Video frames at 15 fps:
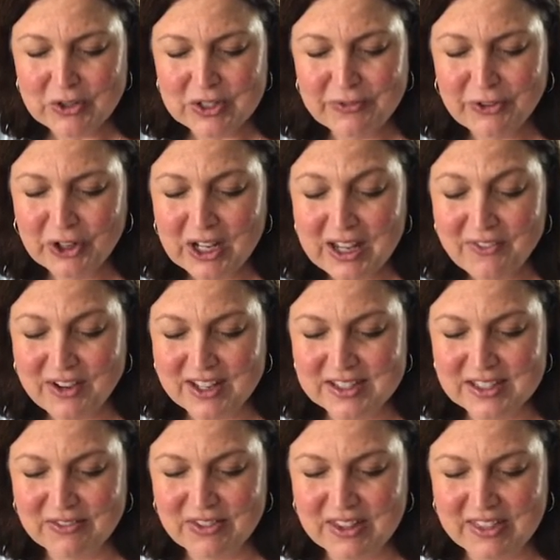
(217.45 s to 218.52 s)
to forgive us
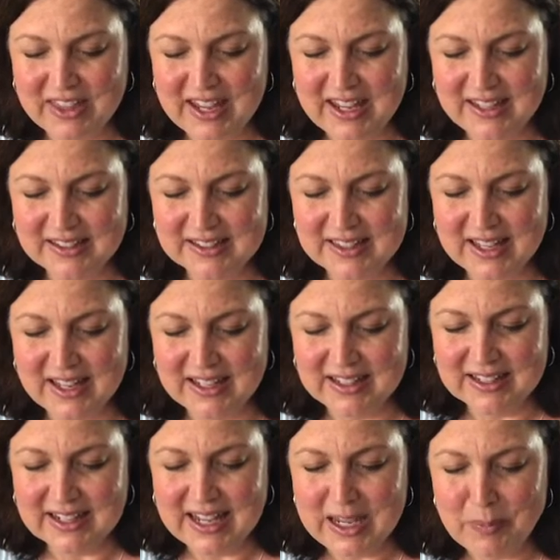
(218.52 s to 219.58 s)
of the things
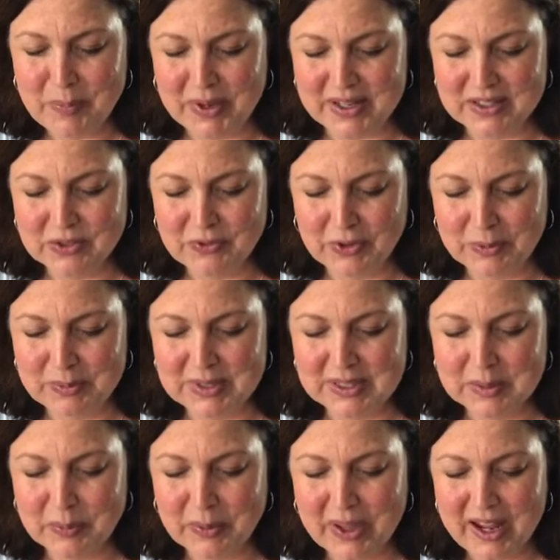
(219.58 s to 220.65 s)
that keep us from
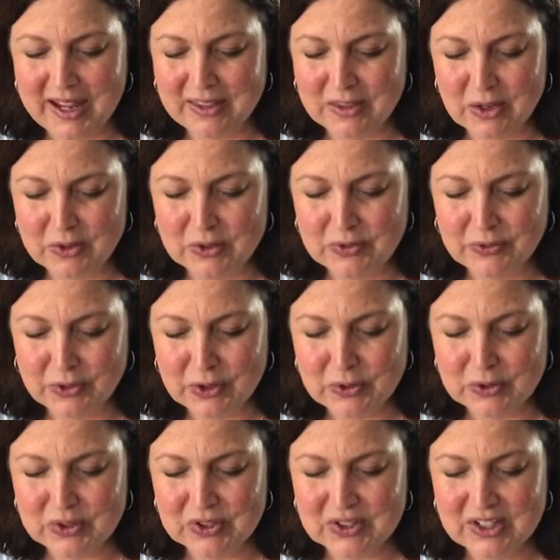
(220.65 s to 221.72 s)
displaying those
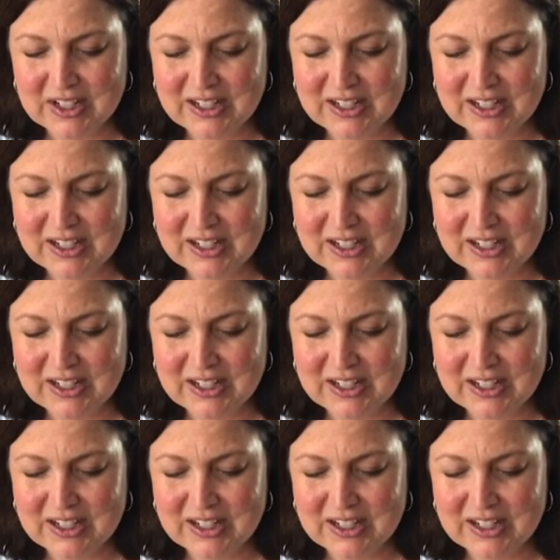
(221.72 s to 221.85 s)
fruits